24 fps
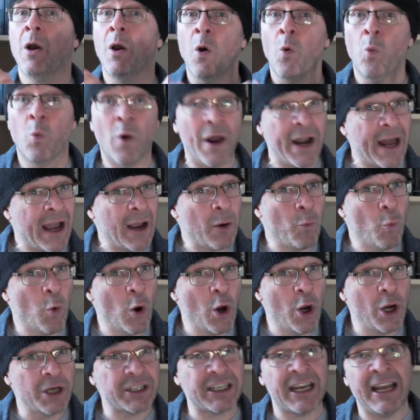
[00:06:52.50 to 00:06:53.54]
When I
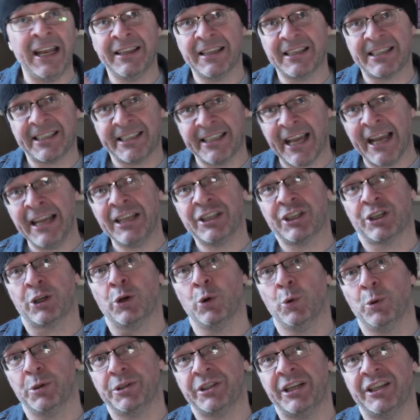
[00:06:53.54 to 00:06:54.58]
worked in the state
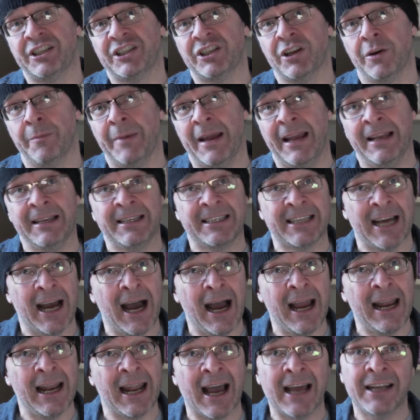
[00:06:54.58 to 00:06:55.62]
school system in
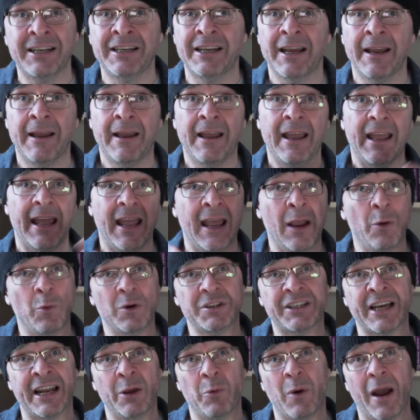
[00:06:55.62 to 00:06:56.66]
Thailand, it
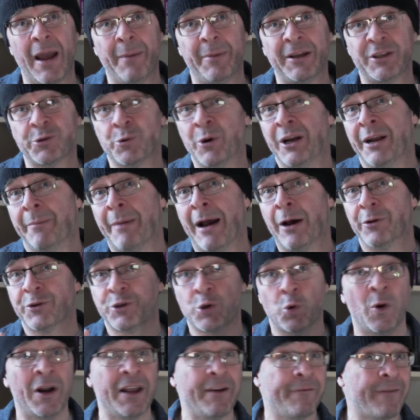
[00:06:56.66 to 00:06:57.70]
was anywhere between about
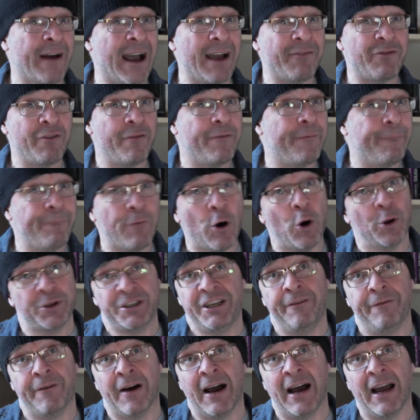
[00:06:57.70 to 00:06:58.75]
25 and
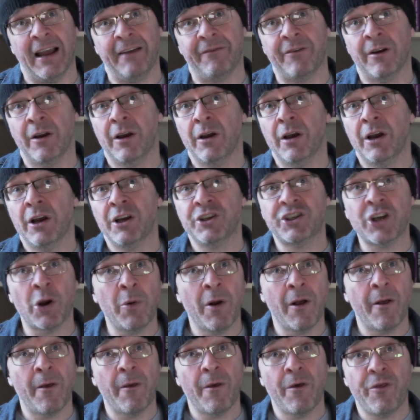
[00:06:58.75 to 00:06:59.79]
45.
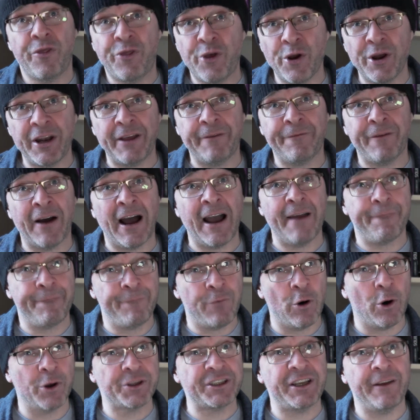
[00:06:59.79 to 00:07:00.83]
So 35,
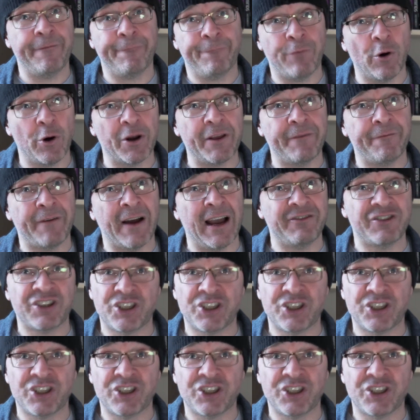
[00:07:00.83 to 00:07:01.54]
40, 45